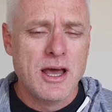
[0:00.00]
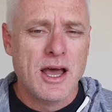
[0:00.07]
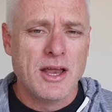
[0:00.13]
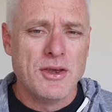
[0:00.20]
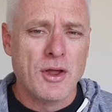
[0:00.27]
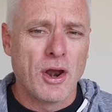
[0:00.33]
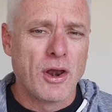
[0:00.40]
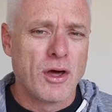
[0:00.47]

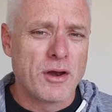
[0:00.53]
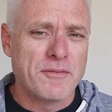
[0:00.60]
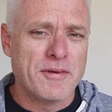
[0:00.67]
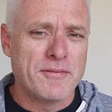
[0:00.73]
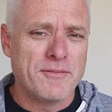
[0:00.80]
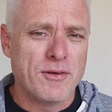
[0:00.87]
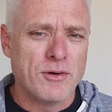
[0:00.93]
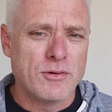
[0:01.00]
Not a lot of
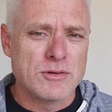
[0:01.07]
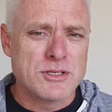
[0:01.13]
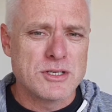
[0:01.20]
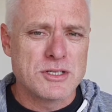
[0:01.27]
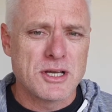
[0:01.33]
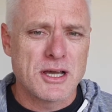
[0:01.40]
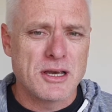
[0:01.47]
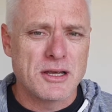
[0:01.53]

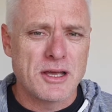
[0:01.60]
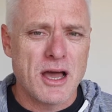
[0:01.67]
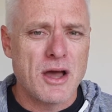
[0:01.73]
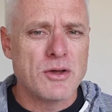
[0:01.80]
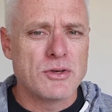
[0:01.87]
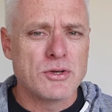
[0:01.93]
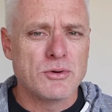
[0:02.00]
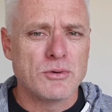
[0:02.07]
influencers are going to
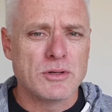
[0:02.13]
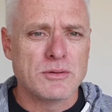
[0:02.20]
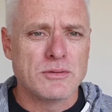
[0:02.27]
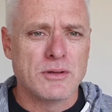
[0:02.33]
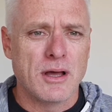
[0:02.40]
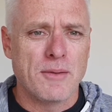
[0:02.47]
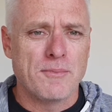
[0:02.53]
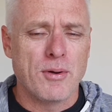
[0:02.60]
go to
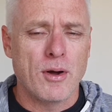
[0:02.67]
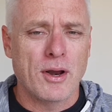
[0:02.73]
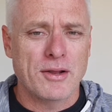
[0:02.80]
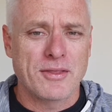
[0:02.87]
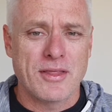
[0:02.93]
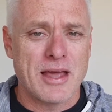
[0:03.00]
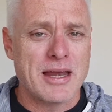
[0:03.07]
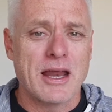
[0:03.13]
a
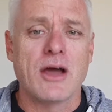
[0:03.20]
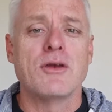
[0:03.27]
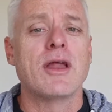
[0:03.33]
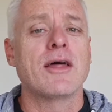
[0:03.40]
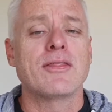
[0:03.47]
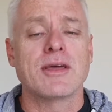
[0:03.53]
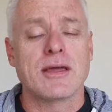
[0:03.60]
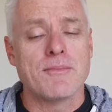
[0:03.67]
product that they know
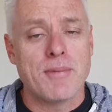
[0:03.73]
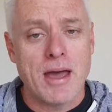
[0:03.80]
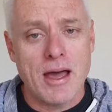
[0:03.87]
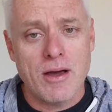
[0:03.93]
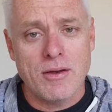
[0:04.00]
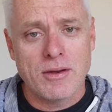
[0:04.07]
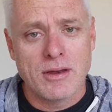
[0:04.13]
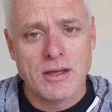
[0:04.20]
nothing
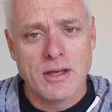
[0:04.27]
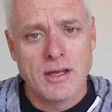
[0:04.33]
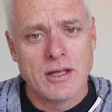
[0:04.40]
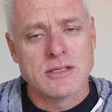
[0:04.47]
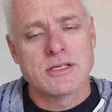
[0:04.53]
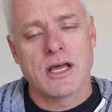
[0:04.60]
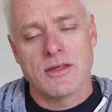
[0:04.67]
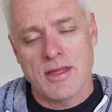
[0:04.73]
about.
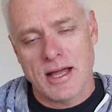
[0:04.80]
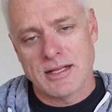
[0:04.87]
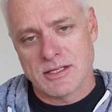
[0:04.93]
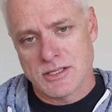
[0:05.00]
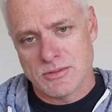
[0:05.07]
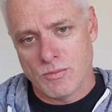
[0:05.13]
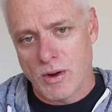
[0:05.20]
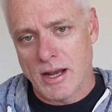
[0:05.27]
So
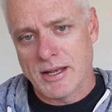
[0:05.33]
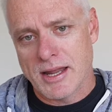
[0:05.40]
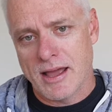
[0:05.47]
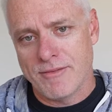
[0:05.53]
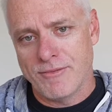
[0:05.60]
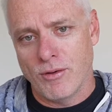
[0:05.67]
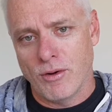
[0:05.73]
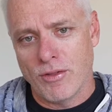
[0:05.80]
that's one
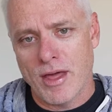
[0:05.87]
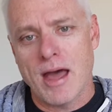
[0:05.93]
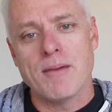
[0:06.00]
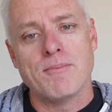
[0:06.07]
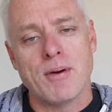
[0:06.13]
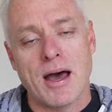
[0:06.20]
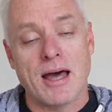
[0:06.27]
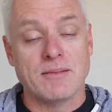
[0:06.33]
downfall of
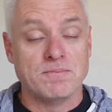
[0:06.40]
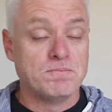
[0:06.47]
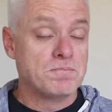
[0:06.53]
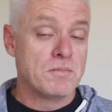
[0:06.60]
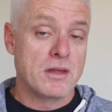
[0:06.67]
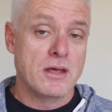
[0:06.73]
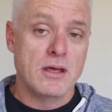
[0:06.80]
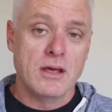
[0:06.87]
that. But
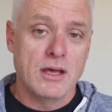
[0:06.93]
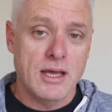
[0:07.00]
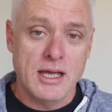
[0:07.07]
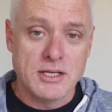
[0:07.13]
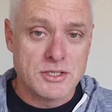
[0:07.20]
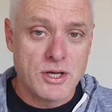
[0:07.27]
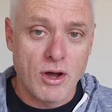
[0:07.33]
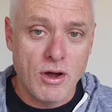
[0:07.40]

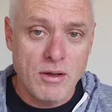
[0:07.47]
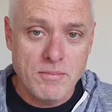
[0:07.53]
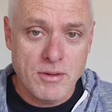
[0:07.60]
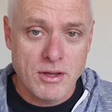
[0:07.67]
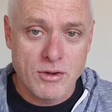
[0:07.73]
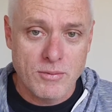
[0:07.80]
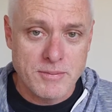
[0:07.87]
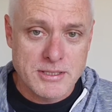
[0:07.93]
in time,
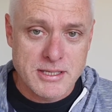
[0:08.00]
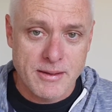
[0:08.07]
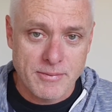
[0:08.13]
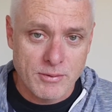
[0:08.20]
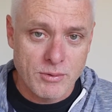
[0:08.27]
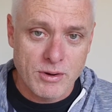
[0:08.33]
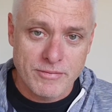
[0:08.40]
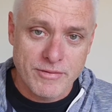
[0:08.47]
it could be something
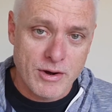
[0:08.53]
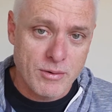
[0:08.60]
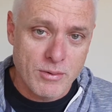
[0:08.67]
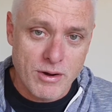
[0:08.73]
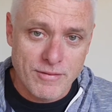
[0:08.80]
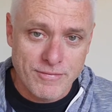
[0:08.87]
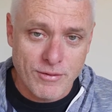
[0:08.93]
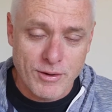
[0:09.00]
that worked very
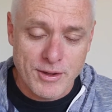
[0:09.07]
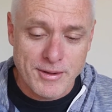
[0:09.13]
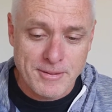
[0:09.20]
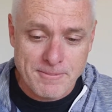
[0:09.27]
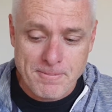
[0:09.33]
well for you.